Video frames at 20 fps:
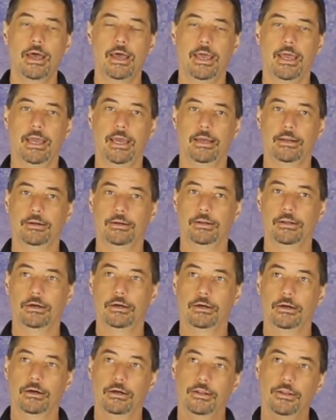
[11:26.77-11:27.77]
and
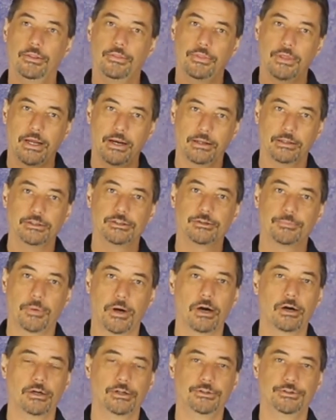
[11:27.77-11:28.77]
uh, that
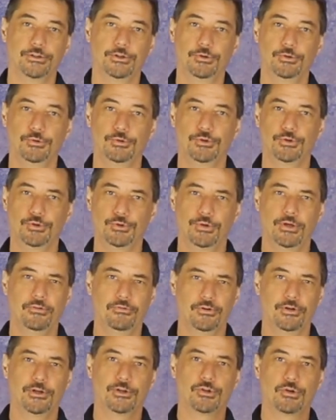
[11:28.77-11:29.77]
inspires you to
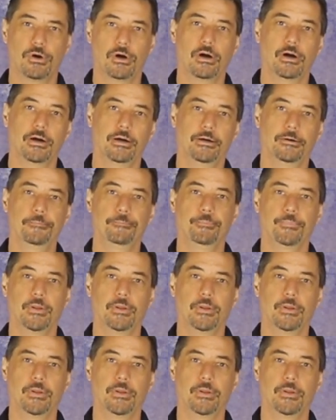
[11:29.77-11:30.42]
give it a try.